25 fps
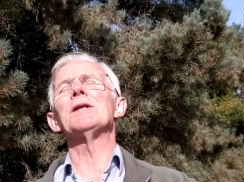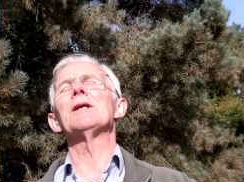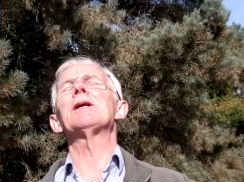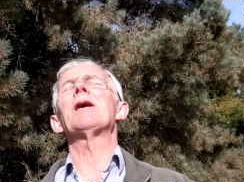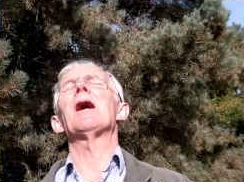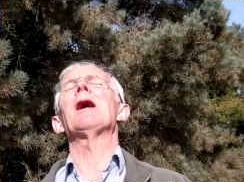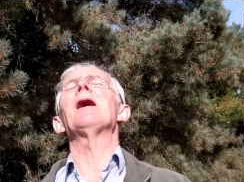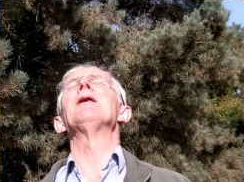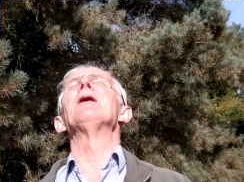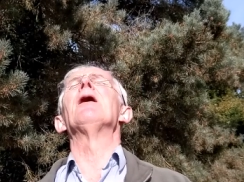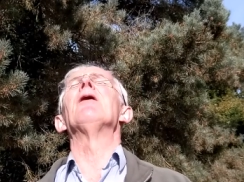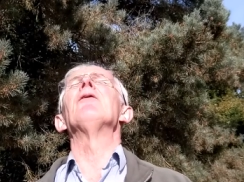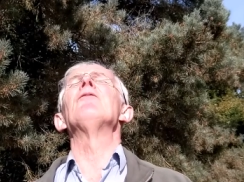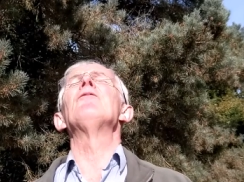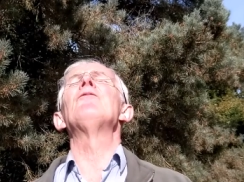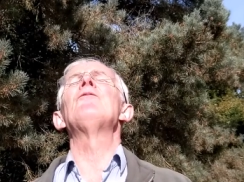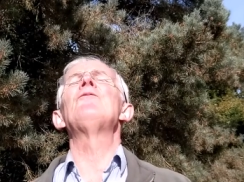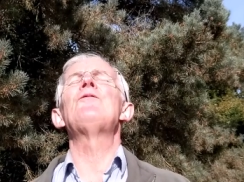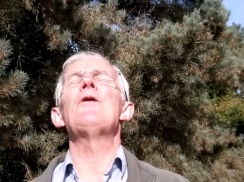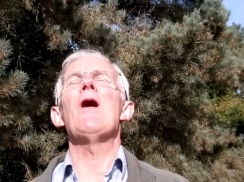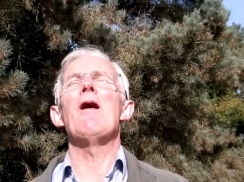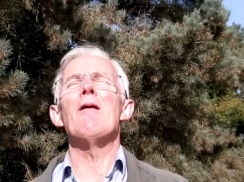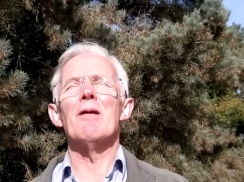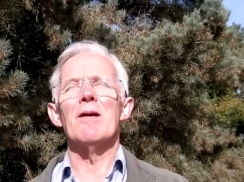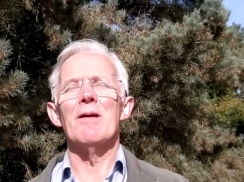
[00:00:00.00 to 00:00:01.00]
again a
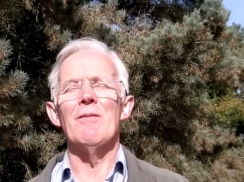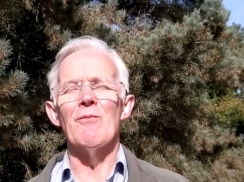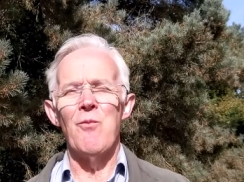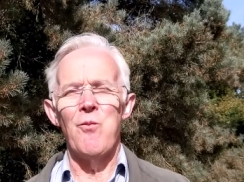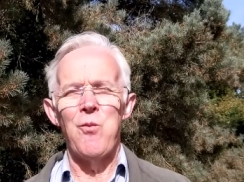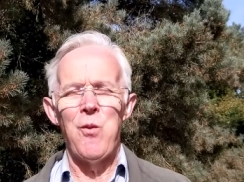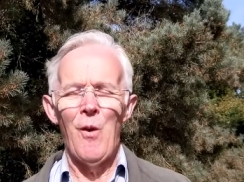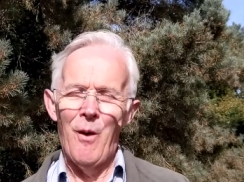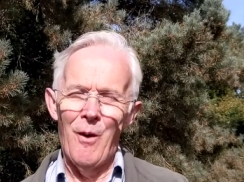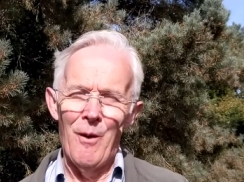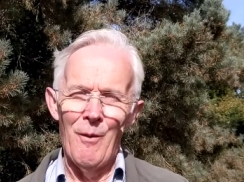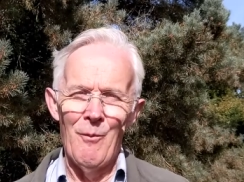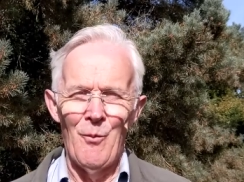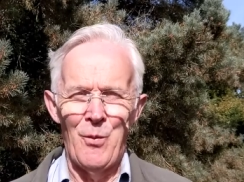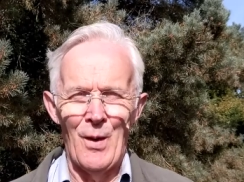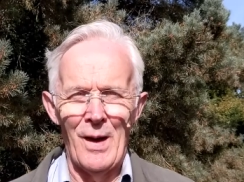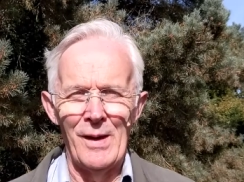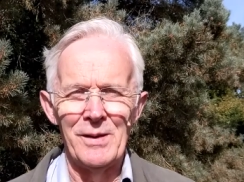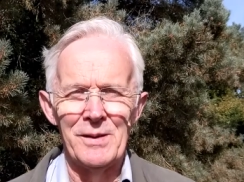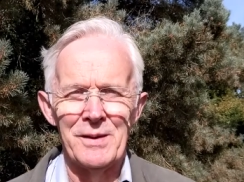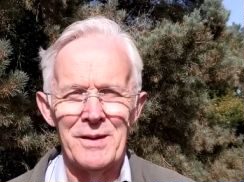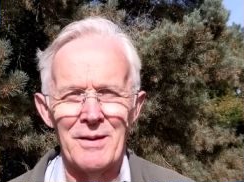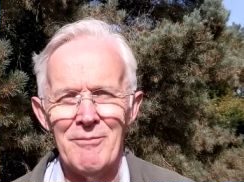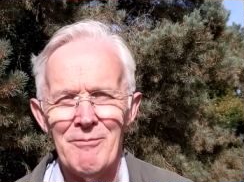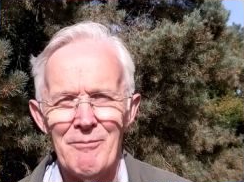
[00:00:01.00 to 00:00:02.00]
very warm
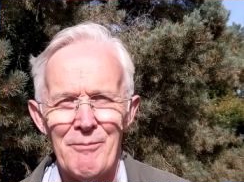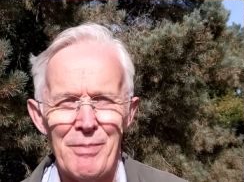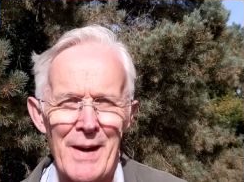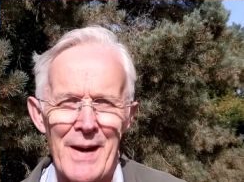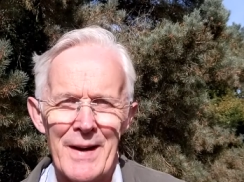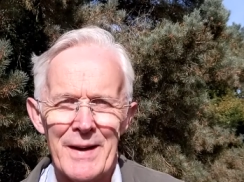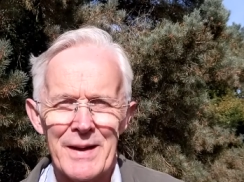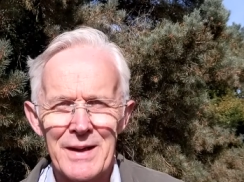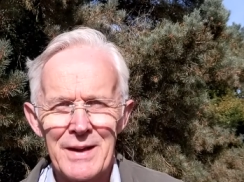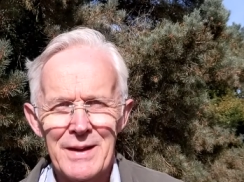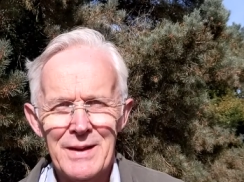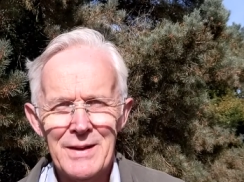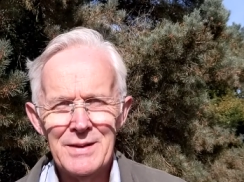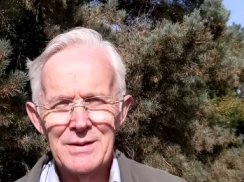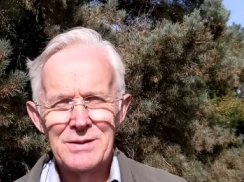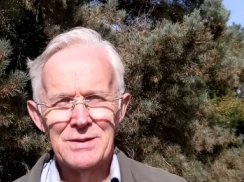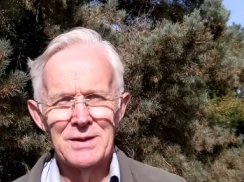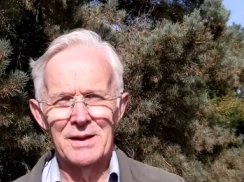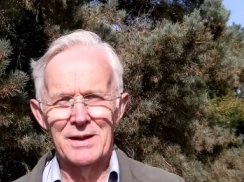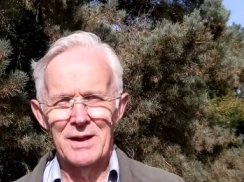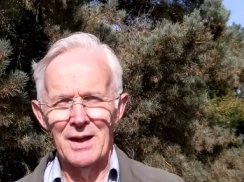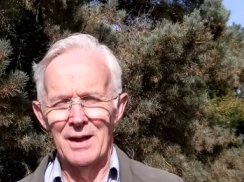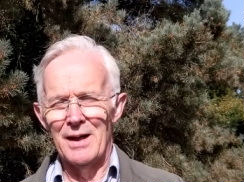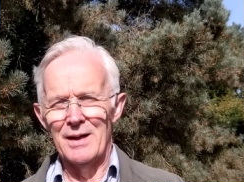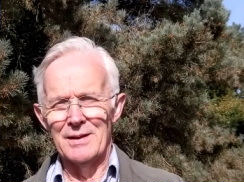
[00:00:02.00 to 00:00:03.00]
welcome back to
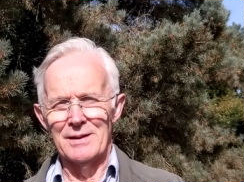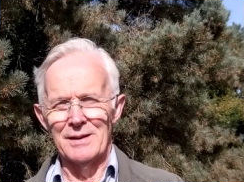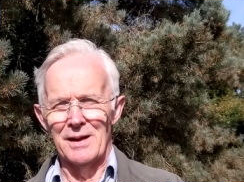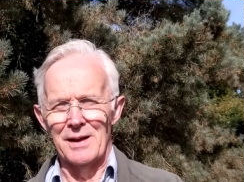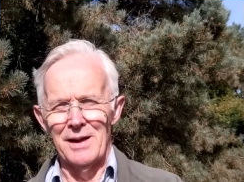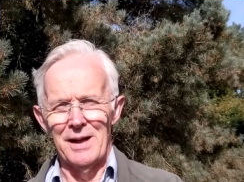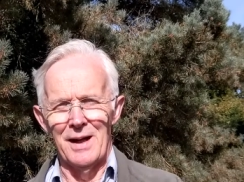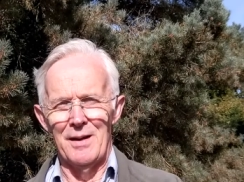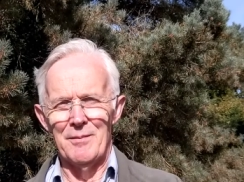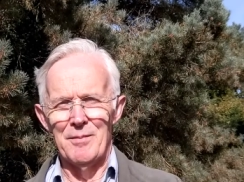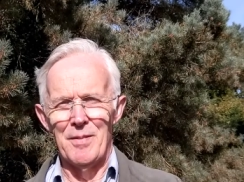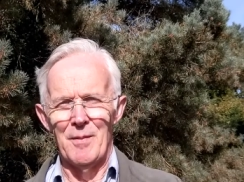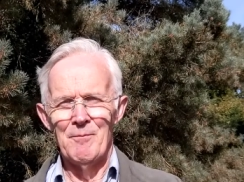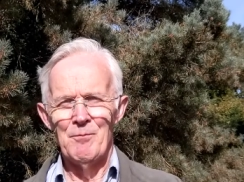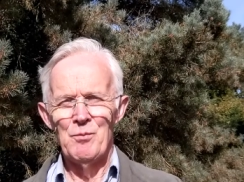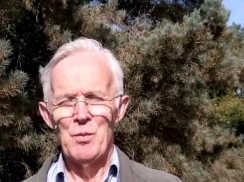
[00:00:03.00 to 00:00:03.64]
Garden Club.